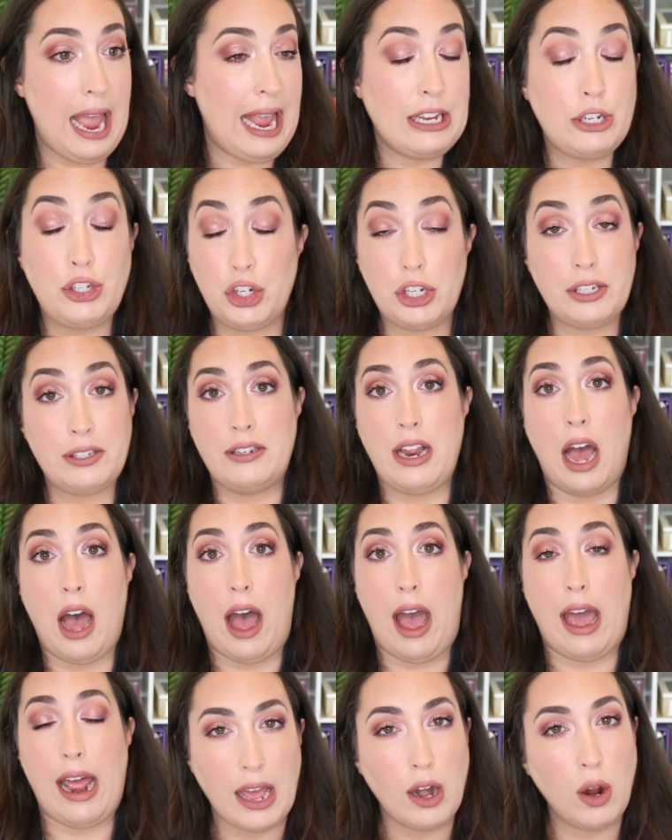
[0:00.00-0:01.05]
It's just
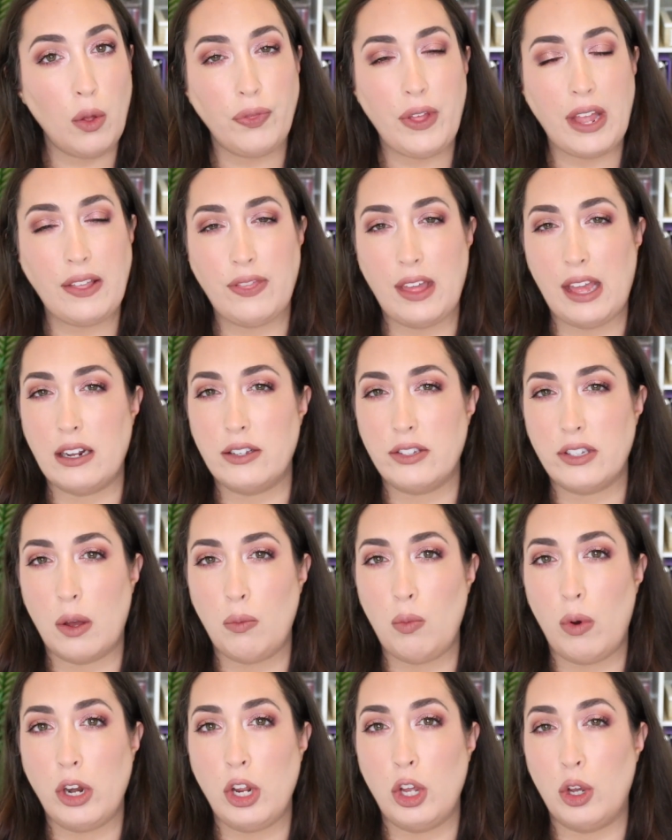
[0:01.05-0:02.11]
not. I don't think that
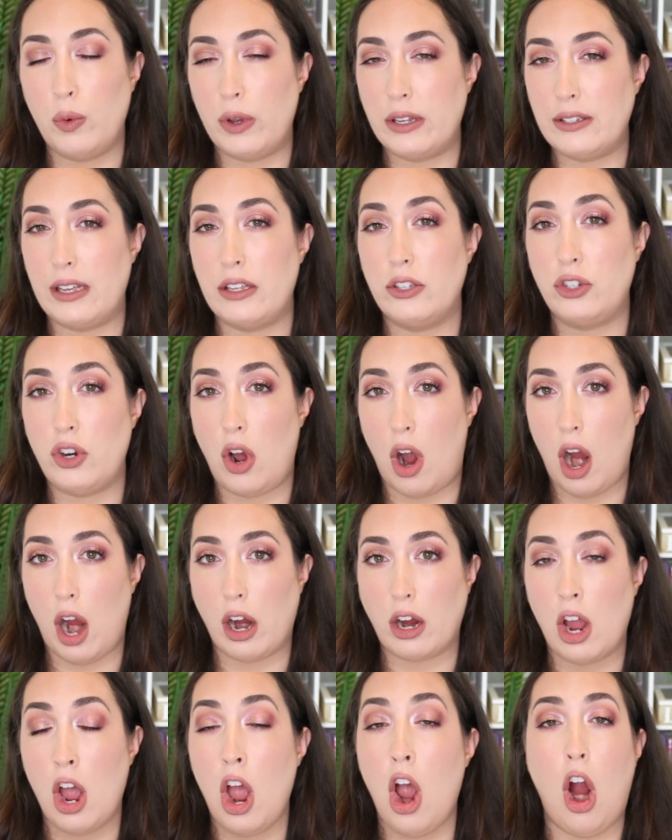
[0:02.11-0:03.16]
someone who is as
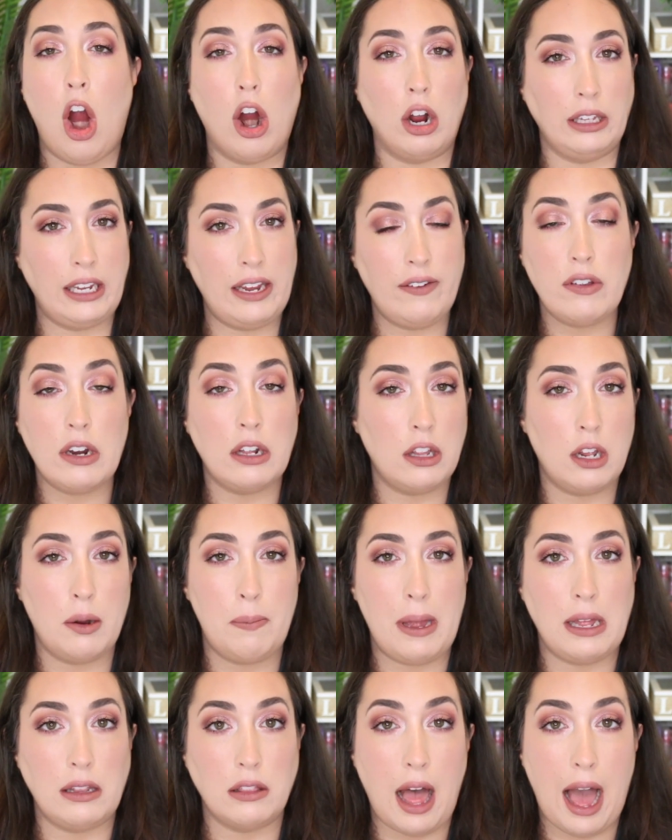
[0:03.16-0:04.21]
dark or even a
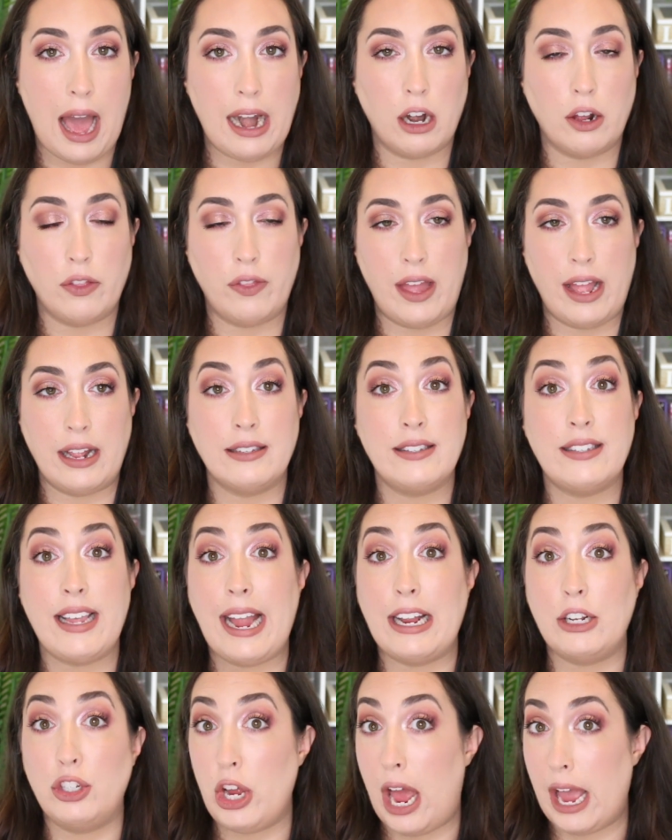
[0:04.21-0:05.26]
little bit lighter than,
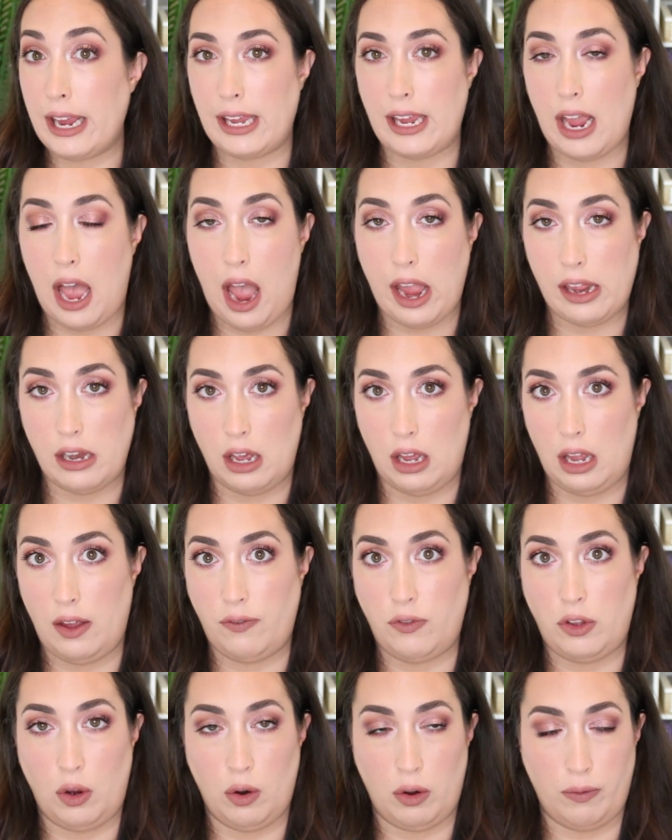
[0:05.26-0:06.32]
say, Jackie Aina,
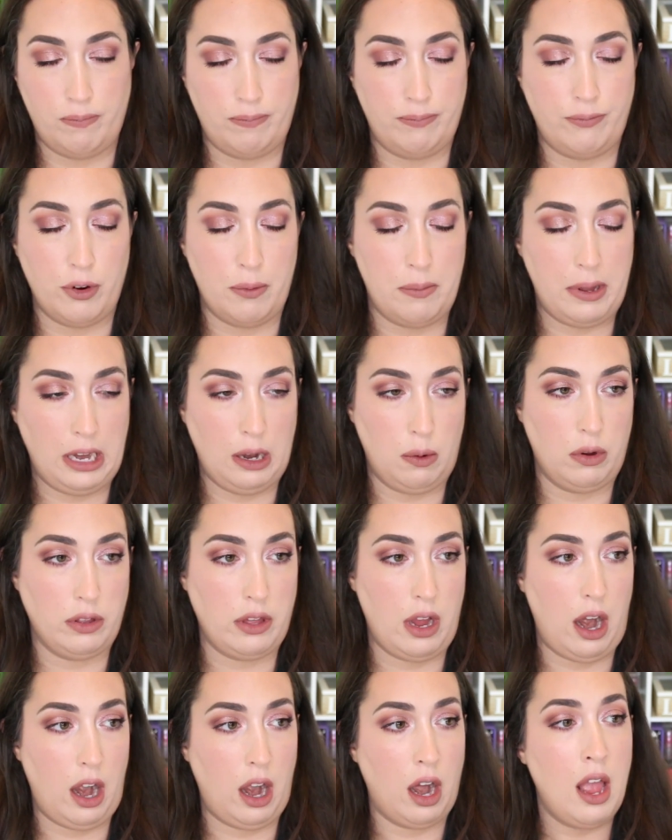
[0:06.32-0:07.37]
if you're familiar
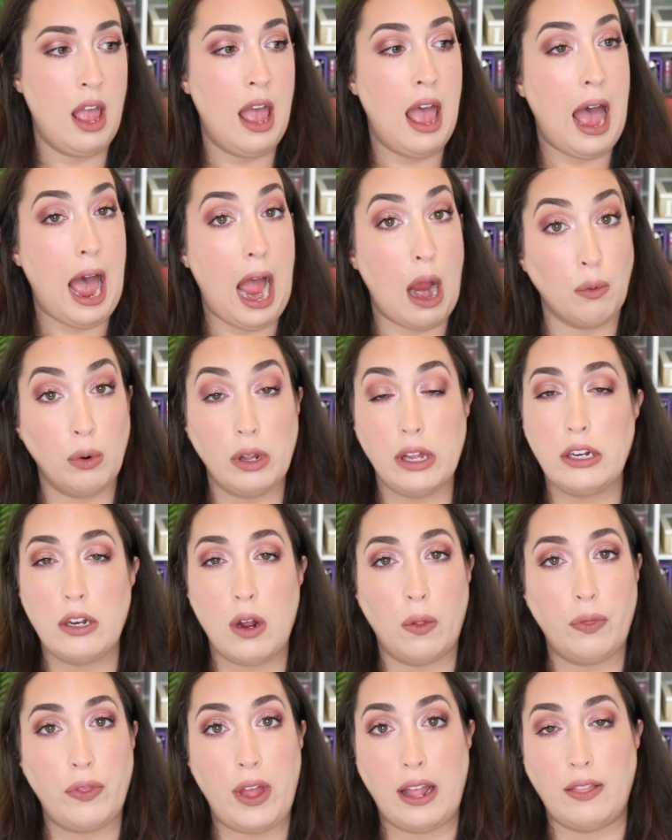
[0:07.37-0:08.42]
with her, I really
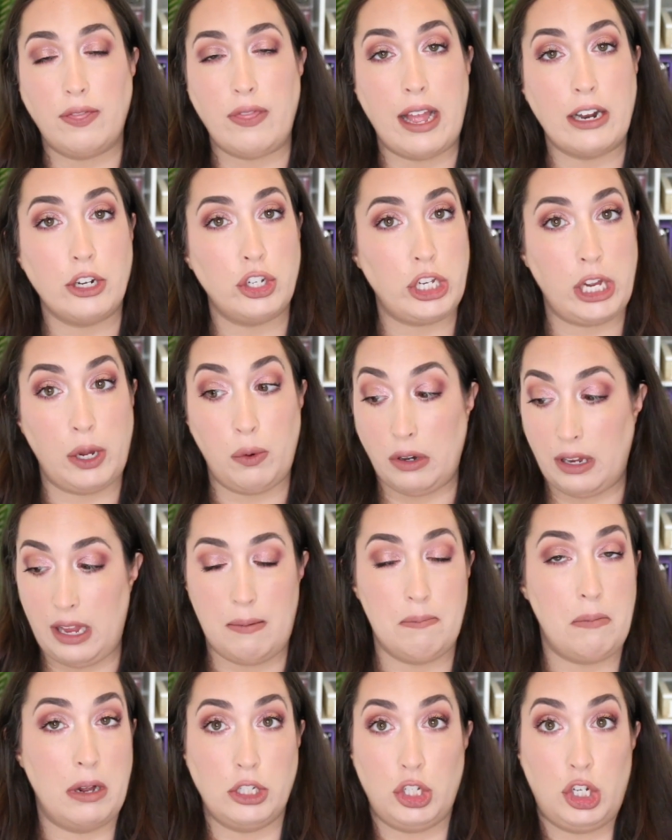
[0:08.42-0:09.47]
don't think that she would
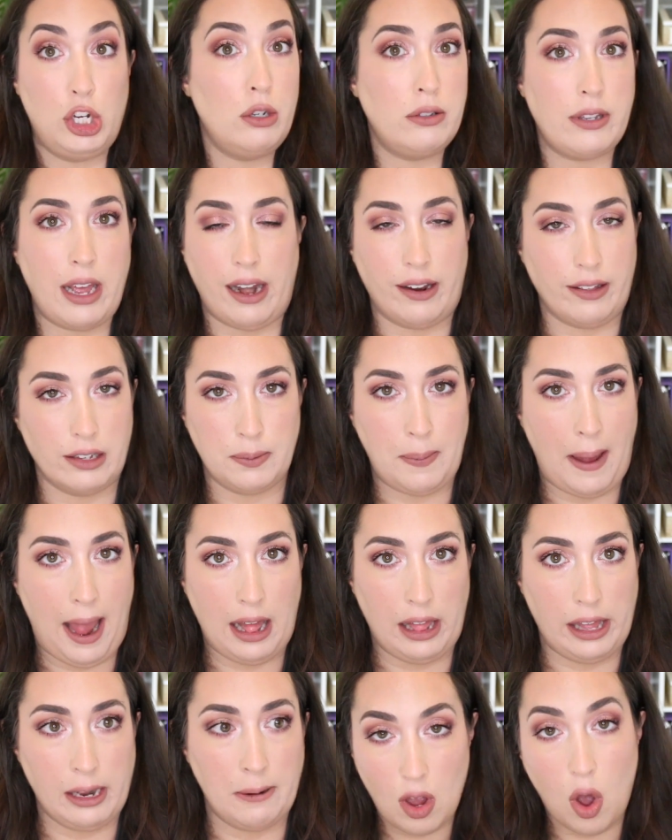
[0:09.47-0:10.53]
get much use out of this
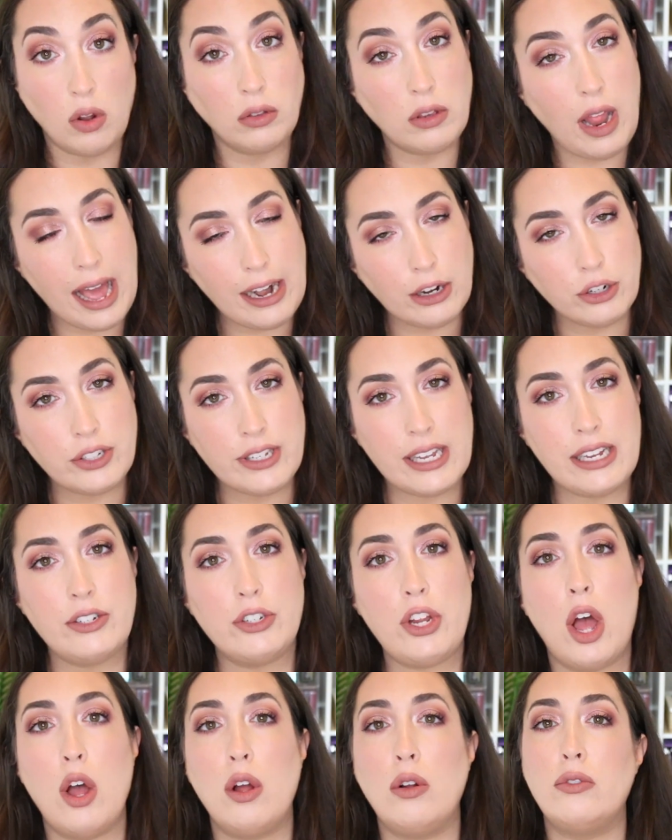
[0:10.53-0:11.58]
palette. On lighter
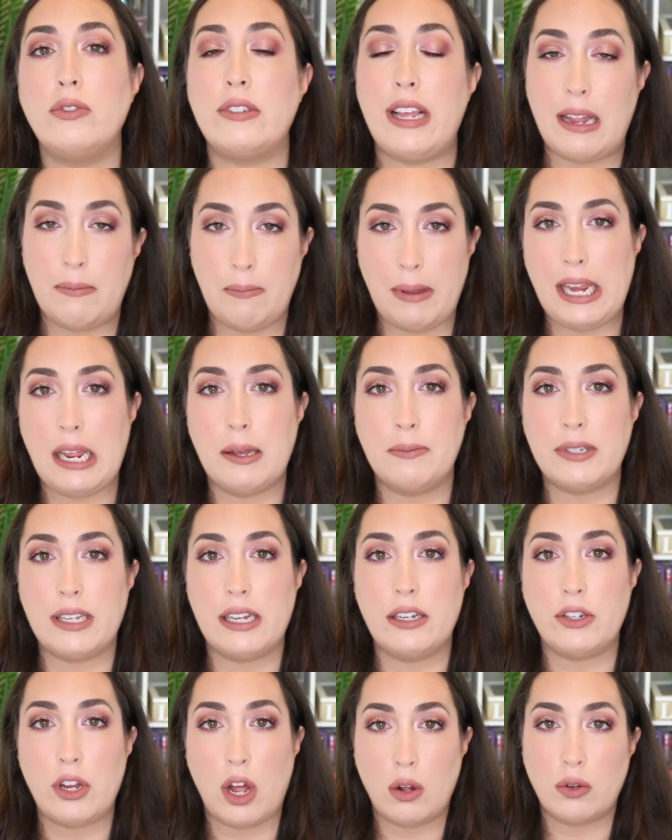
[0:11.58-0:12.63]
skin tones and medium
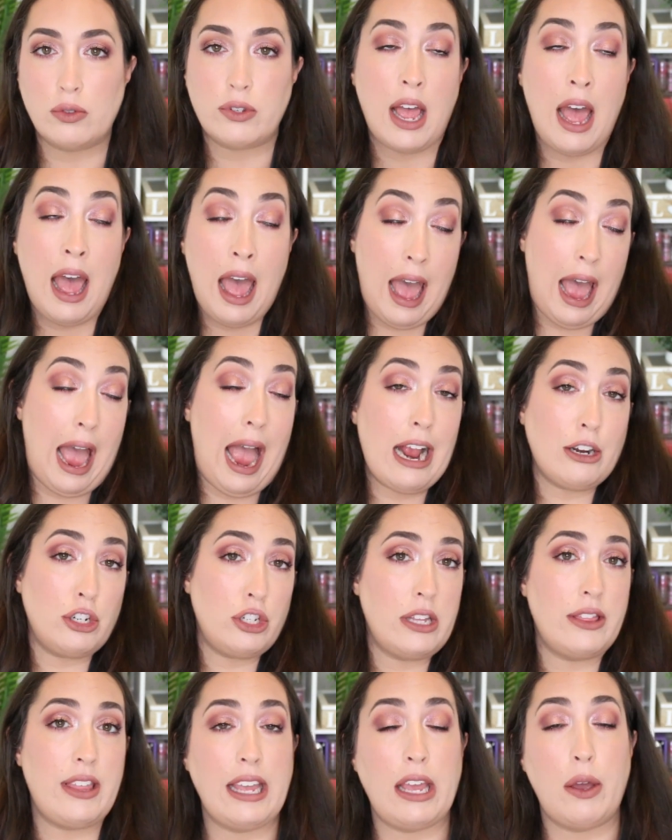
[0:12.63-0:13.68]
skin tones, I
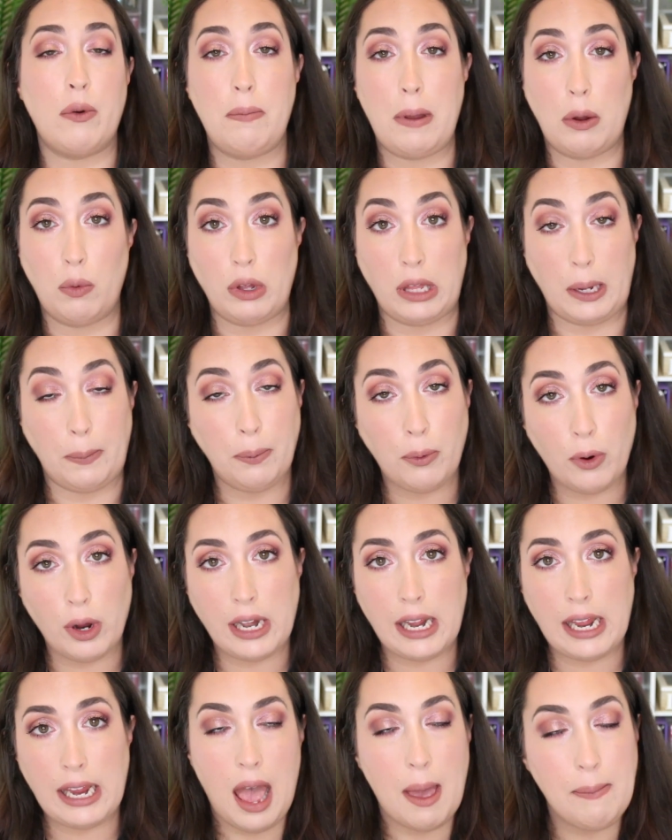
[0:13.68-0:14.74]
actually think it would be really
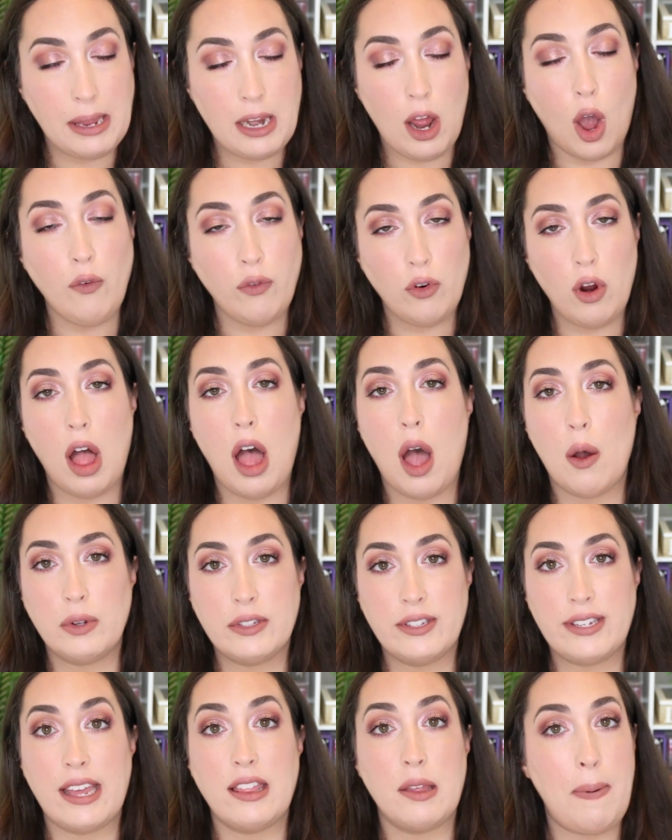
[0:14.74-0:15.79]
pretty. I mean, overall, I
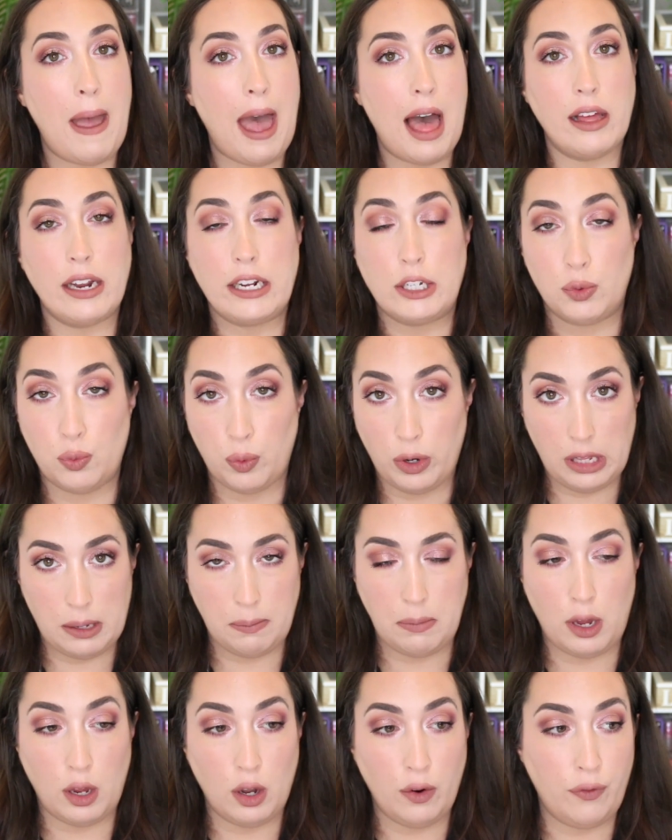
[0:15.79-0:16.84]
would say the palette is really
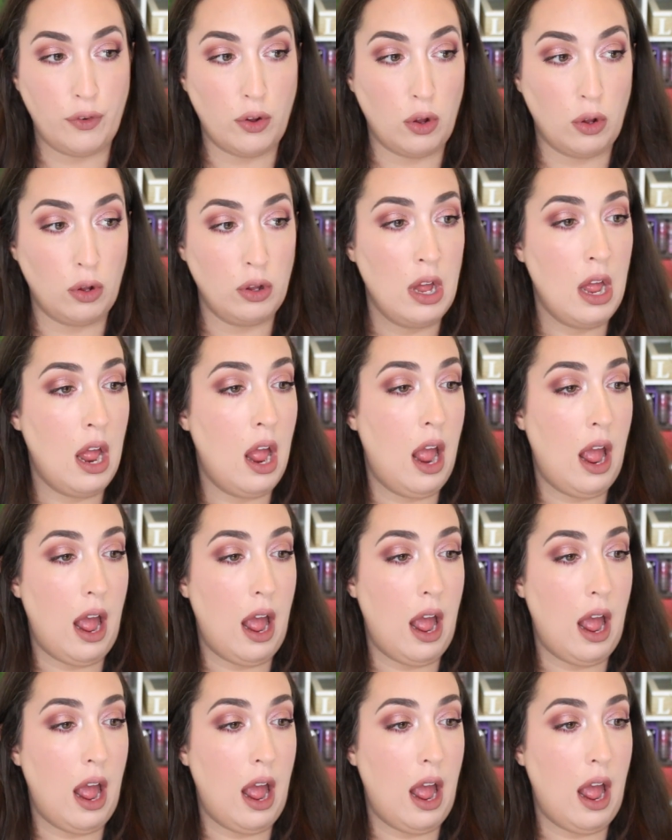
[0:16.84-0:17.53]
beautiful.